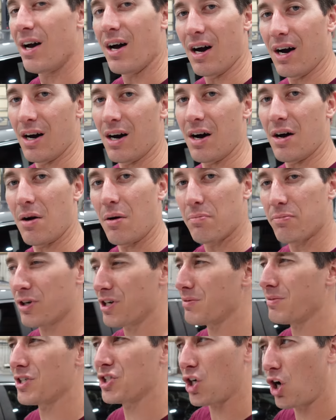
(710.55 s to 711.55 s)
Uh,
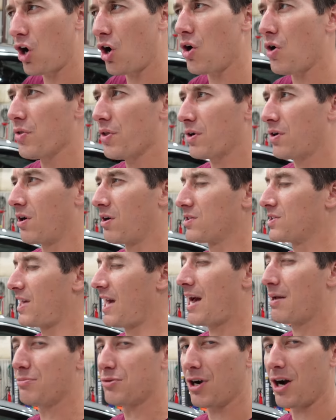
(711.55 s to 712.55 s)
pretty much all the cars that had